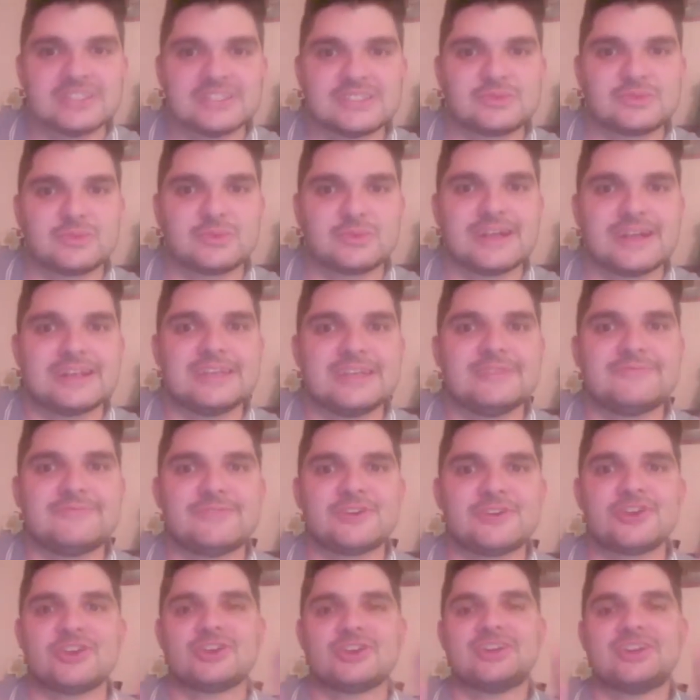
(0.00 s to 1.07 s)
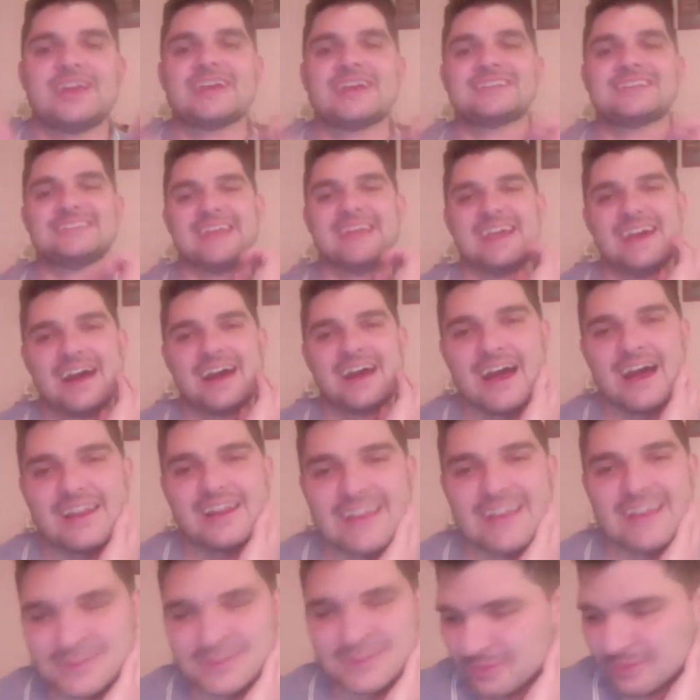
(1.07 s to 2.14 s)
ready for your next
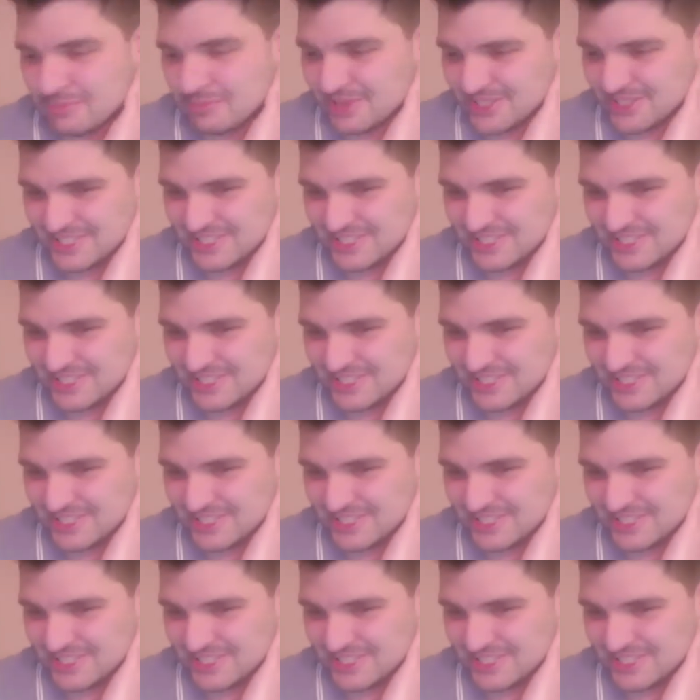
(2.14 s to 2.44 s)
one, Bushy.